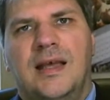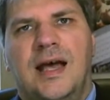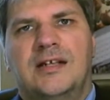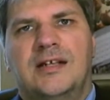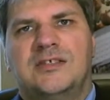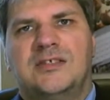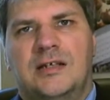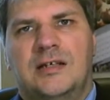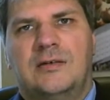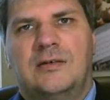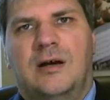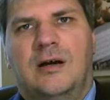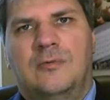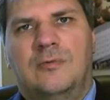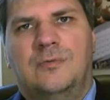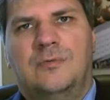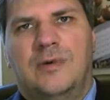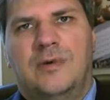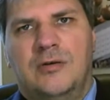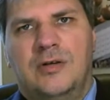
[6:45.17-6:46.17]
actually,
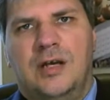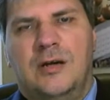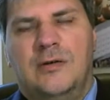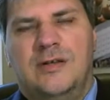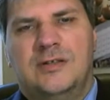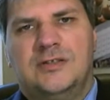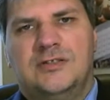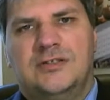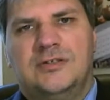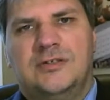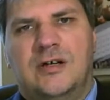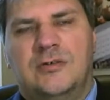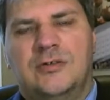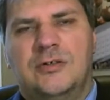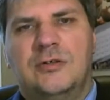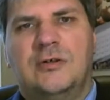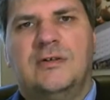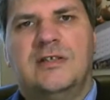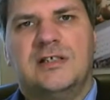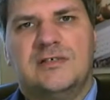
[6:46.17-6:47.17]
I'll do
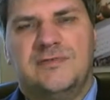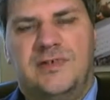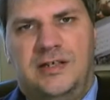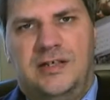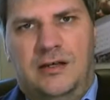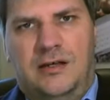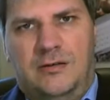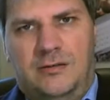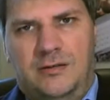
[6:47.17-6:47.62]
it on this video.